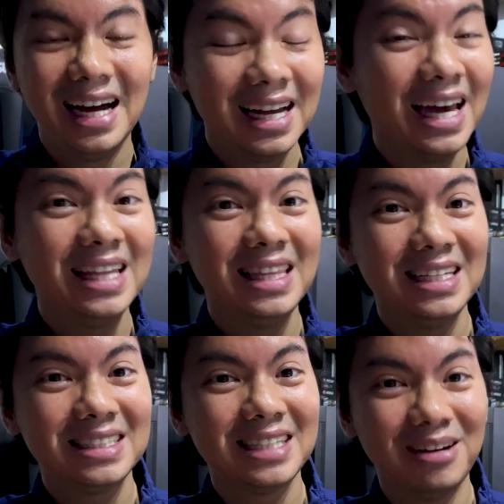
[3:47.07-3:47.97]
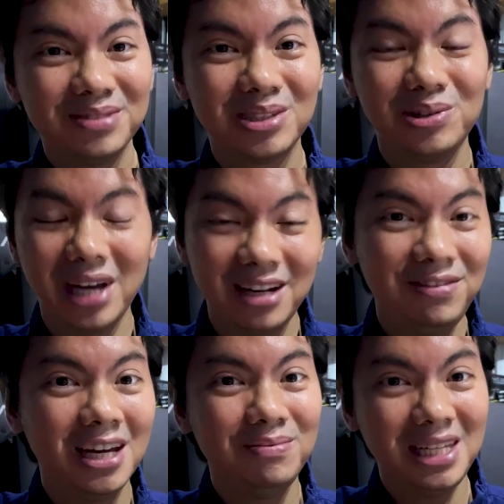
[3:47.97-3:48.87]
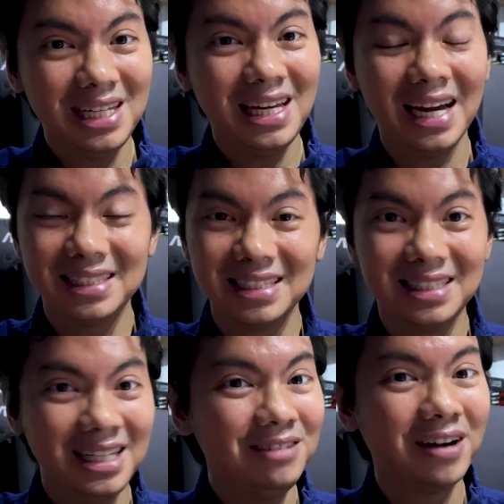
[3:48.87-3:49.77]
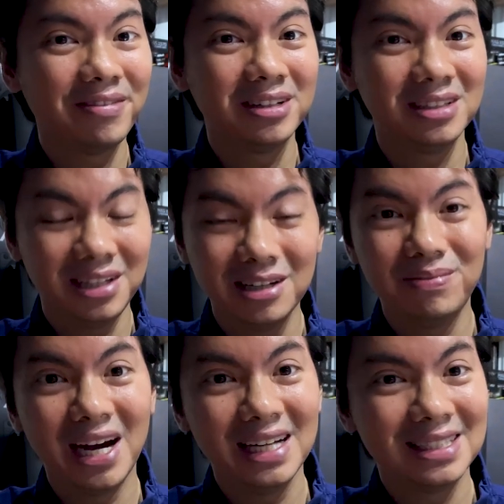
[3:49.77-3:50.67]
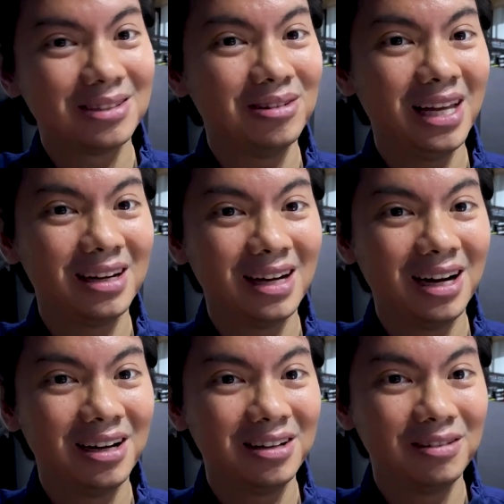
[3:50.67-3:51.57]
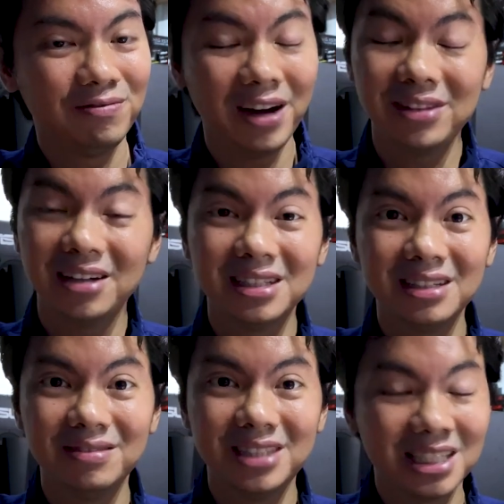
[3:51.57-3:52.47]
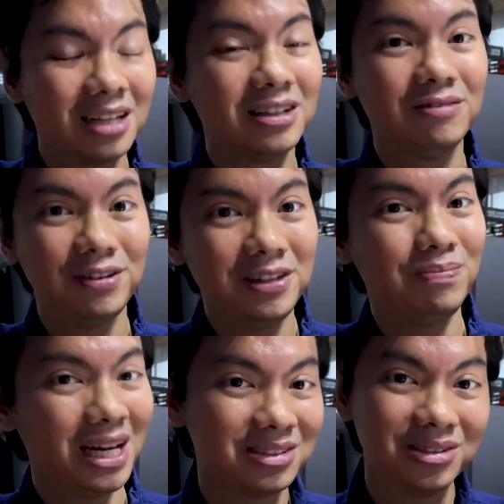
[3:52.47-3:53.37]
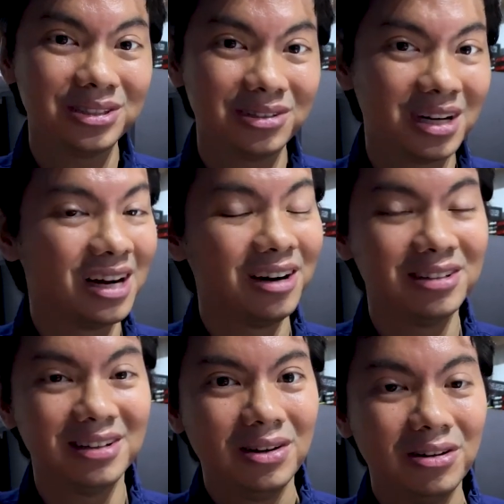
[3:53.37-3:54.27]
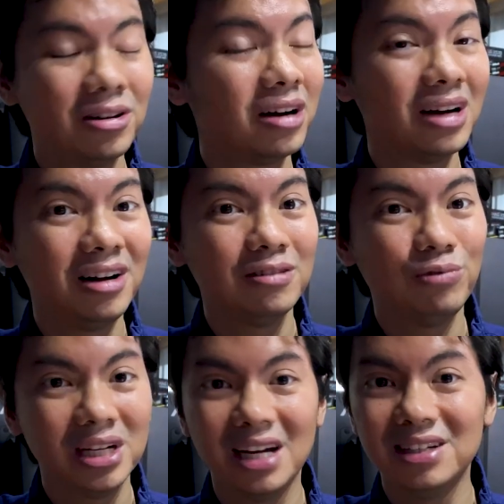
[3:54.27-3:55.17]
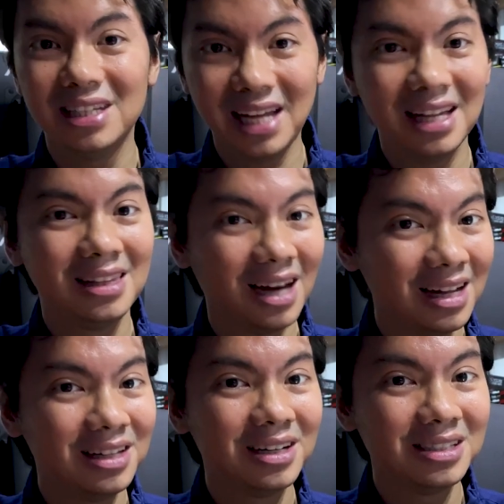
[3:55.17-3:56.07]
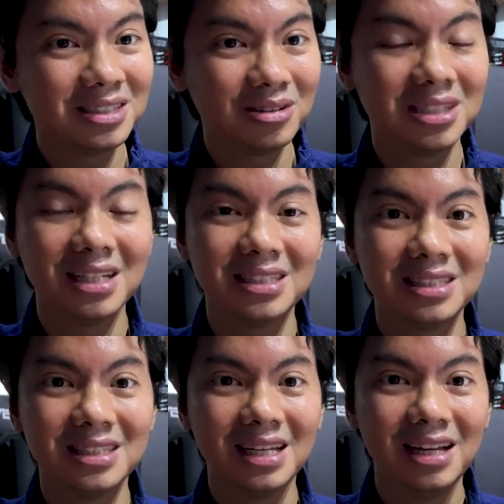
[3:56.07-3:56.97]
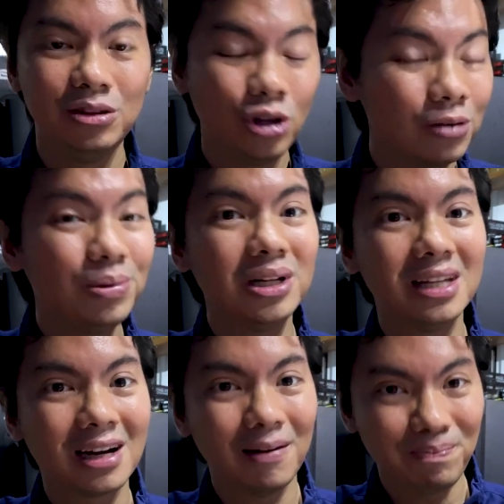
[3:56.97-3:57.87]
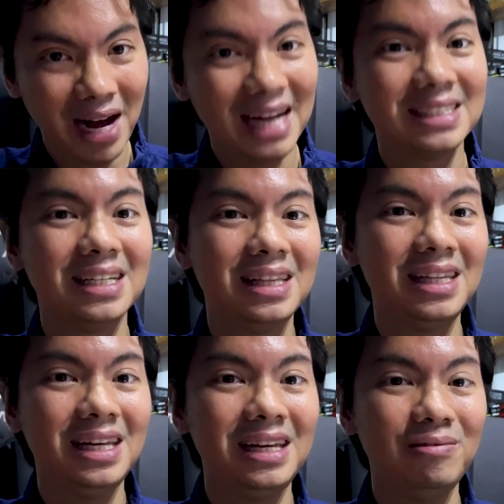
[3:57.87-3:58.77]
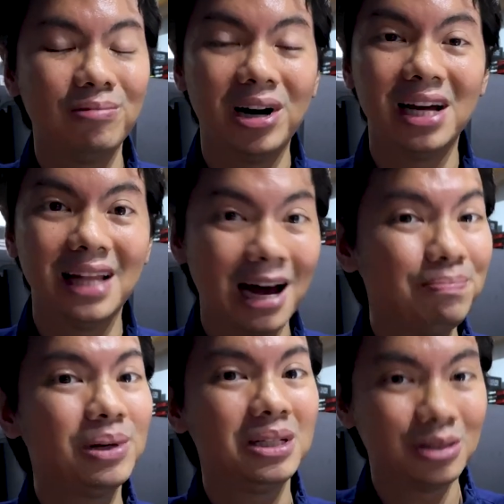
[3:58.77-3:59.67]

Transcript: Again, this Samsung NVMe SSD 500GB is only around 5,650 pesos or around $110. So that's double the capacity what Apple is